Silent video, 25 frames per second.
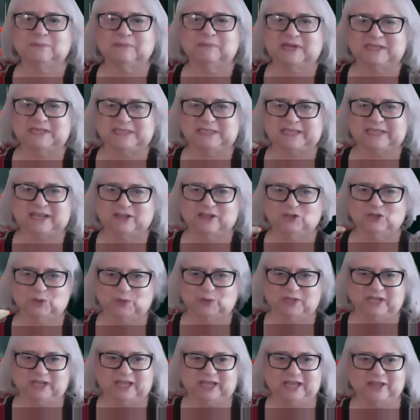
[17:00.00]
my
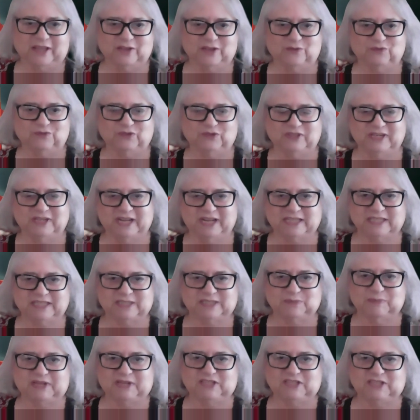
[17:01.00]
schedule together for the next
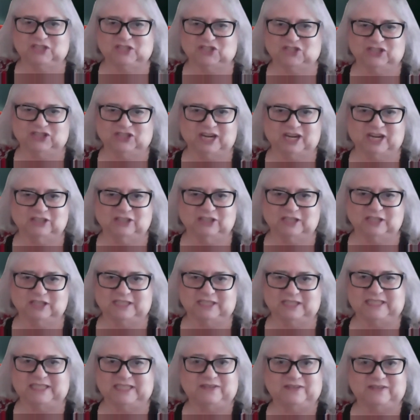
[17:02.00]
semester, and I looked to
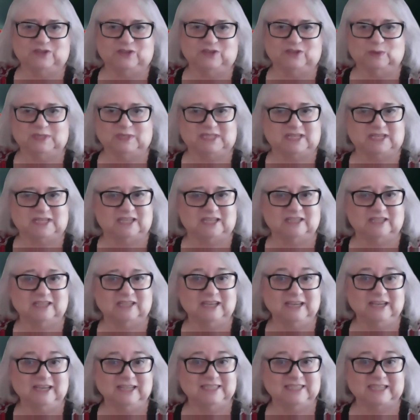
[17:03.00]
see if there was a
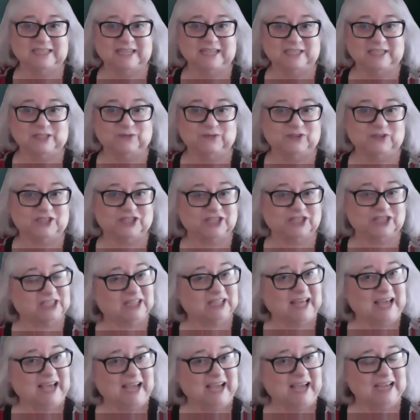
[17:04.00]
science fiction
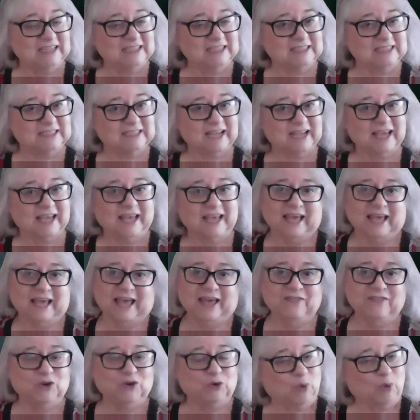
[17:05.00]
class,
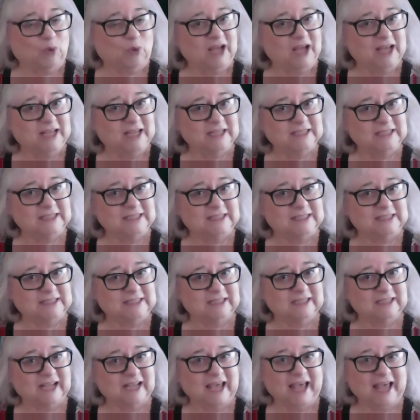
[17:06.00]
and there was,
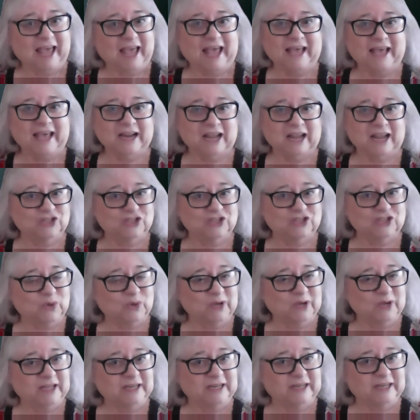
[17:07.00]
and I
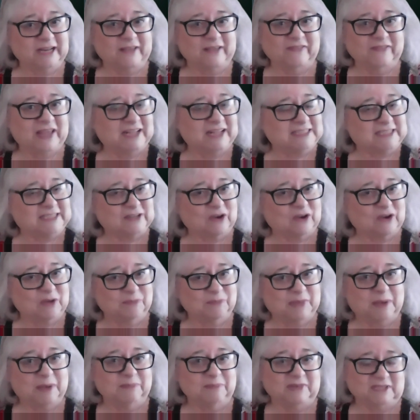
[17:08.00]
joined, and that's how I
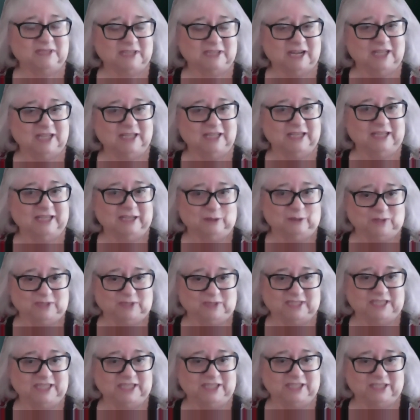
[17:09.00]
met McNelly. He was
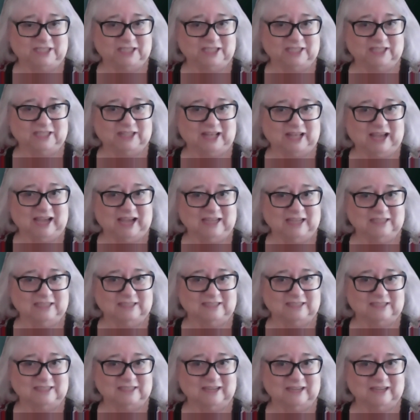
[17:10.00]
teaching a class.